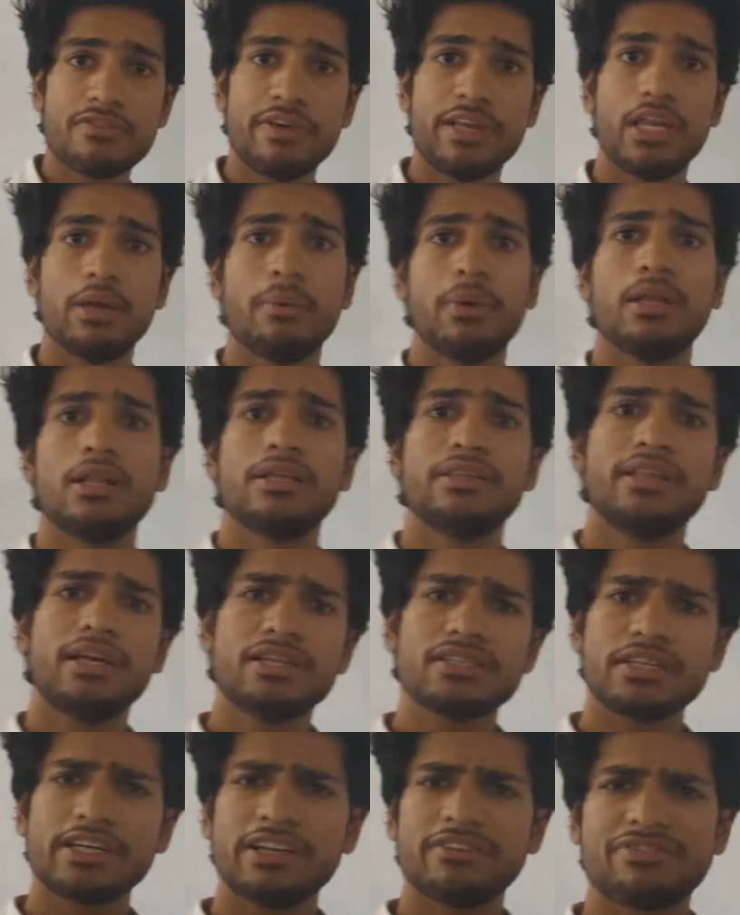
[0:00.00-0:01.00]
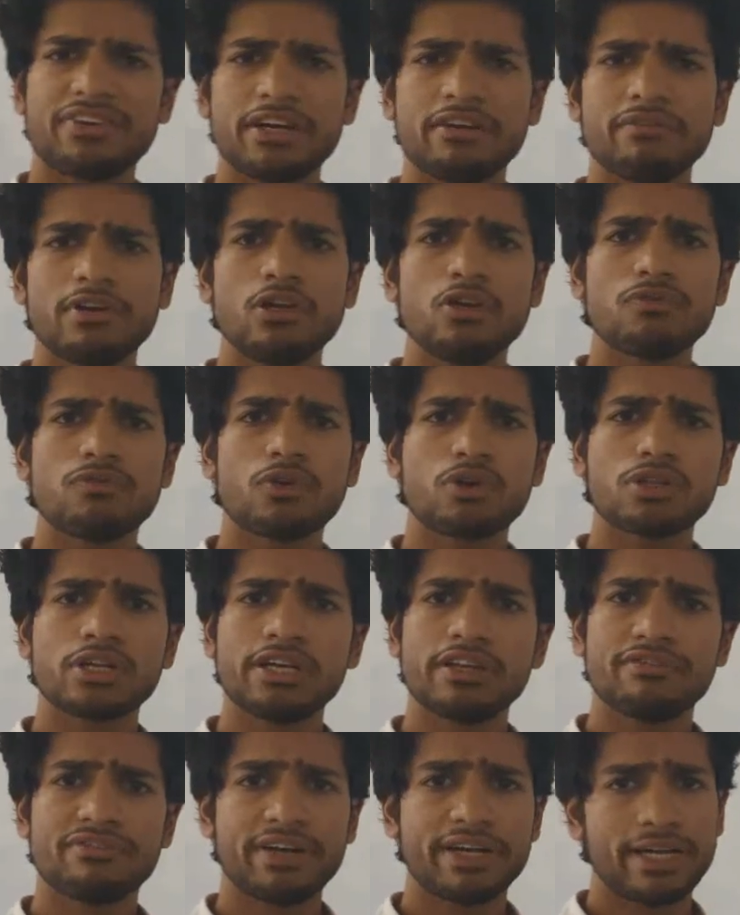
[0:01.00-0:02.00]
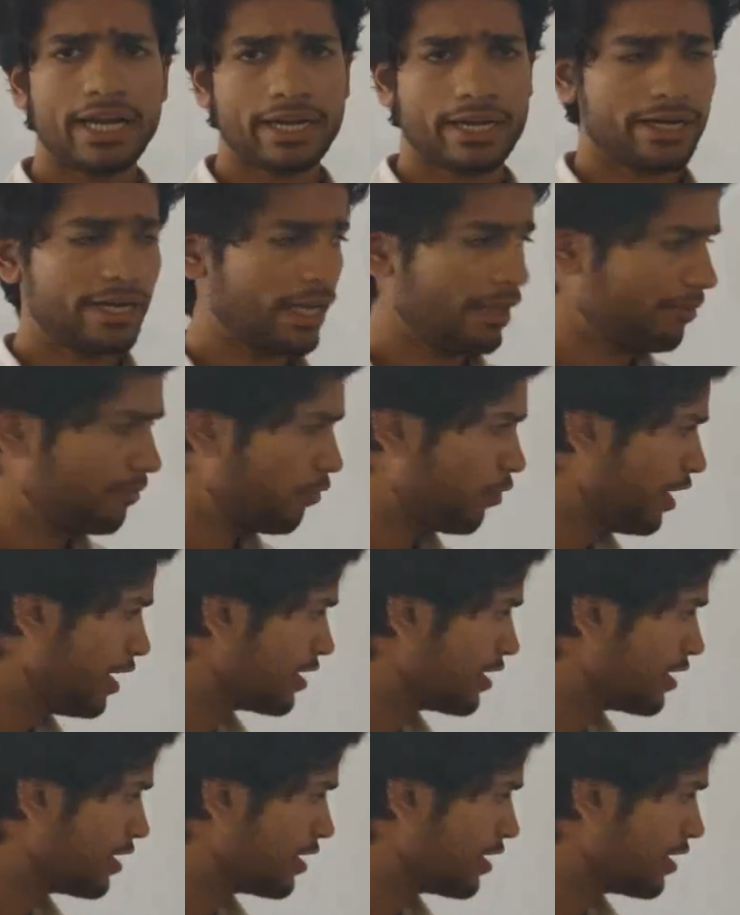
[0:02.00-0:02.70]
variable? There is a different value for the different data type. For